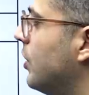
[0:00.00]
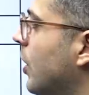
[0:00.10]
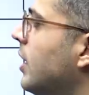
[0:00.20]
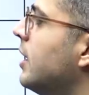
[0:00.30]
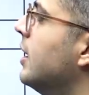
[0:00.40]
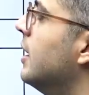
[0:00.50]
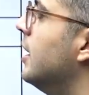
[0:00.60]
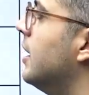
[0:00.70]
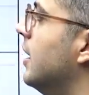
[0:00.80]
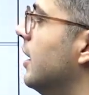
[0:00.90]
your
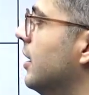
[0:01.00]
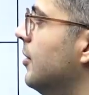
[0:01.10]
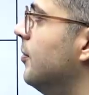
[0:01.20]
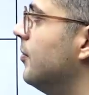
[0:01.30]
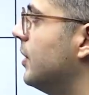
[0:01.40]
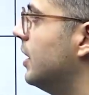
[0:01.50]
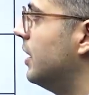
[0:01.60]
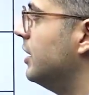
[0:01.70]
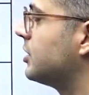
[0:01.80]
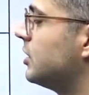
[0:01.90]

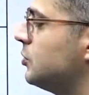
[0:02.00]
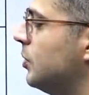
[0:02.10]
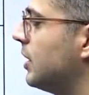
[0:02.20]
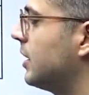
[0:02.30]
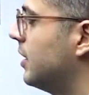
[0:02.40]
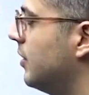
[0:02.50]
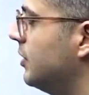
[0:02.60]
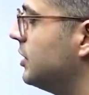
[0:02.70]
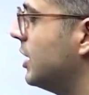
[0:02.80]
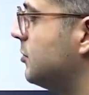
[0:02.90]
research work
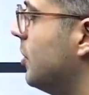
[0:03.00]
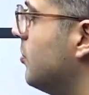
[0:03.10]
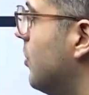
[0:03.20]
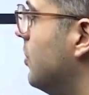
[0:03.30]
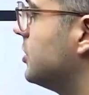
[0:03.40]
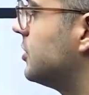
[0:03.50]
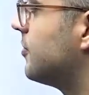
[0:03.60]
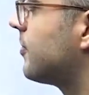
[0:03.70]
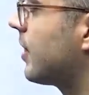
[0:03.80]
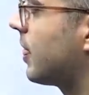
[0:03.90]
which has been published,
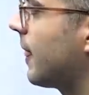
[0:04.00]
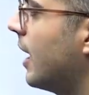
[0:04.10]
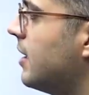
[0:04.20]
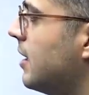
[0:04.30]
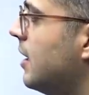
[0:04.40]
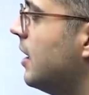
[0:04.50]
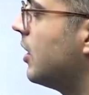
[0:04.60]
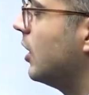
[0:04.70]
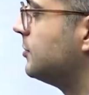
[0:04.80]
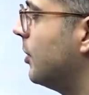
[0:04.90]
right?
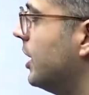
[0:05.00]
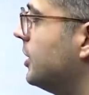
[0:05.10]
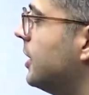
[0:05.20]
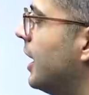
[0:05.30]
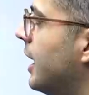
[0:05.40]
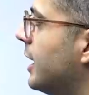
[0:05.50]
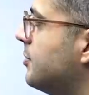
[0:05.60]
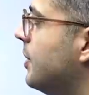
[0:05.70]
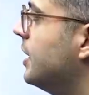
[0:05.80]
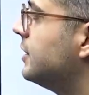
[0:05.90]
Corresponding to that,
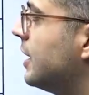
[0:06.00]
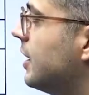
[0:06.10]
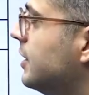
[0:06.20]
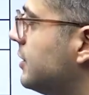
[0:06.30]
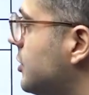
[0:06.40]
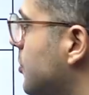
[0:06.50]
experience and research